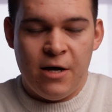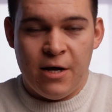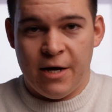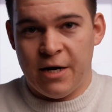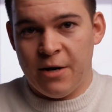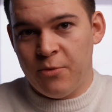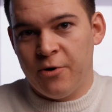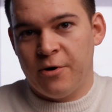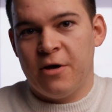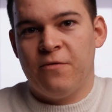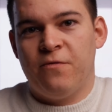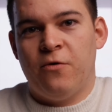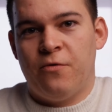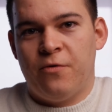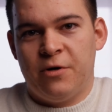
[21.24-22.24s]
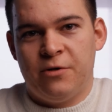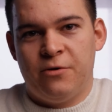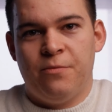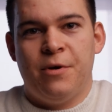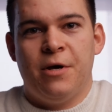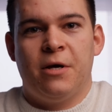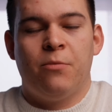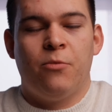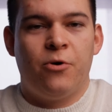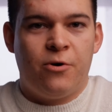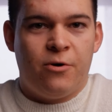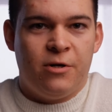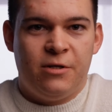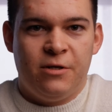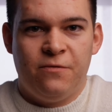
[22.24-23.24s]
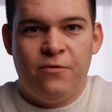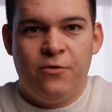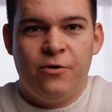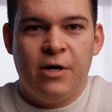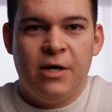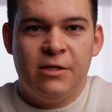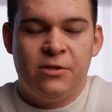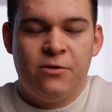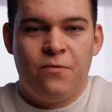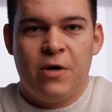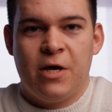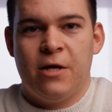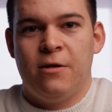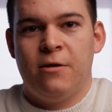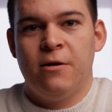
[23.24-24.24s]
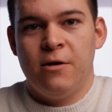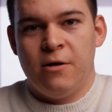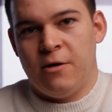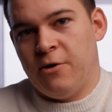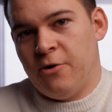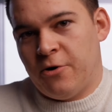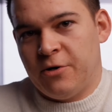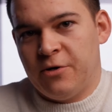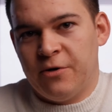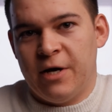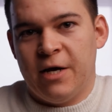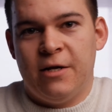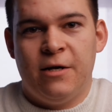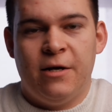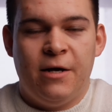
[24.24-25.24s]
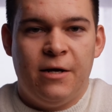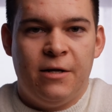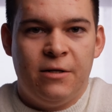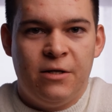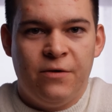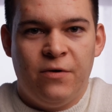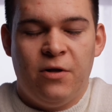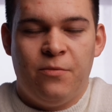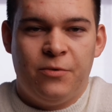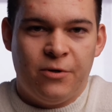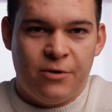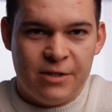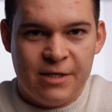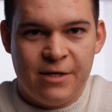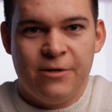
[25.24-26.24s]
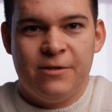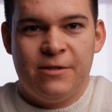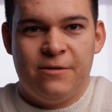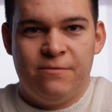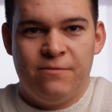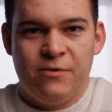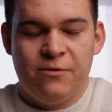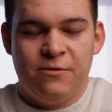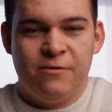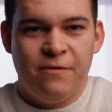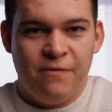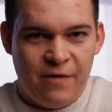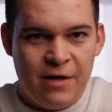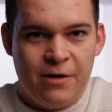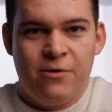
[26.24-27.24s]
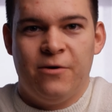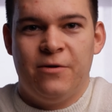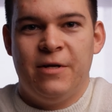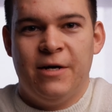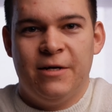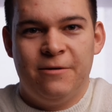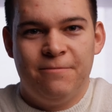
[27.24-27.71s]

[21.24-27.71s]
and I'm looking forward to make more content for you guys so we can learn together and develop our skills. So thank you on that.